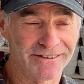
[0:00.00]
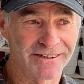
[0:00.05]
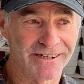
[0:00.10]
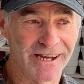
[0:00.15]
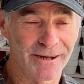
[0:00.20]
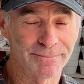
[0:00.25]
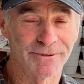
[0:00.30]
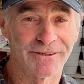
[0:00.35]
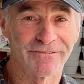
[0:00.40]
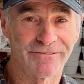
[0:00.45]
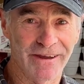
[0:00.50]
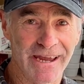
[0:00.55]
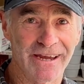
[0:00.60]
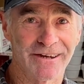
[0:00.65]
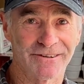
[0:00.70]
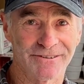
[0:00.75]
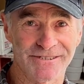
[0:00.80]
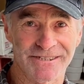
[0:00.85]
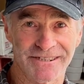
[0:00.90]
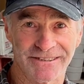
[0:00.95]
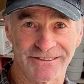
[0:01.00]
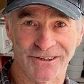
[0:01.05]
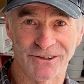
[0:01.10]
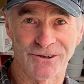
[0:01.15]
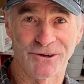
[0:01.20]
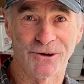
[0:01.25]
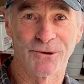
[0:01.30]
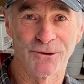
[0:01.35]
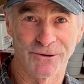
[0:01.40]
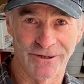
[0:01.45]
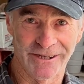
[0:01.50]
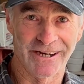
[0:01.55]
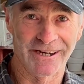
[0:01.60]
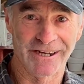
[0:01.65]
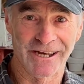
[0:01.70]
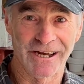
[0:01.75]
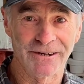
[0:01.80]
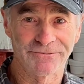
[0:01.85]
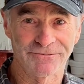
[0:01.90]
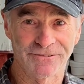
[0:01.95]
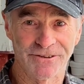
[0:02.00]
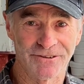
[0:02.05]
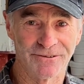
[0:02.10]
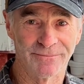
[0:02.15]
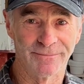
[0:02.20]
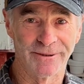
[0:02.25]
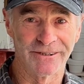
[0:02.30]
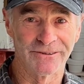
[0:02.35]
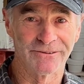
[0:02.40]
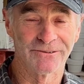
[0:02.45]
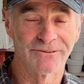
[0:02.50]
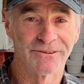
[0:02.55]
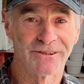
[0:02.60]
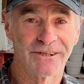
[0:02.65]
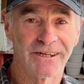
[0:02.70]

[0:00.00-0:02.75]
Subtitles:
couple of hours in the courtyard after the meal,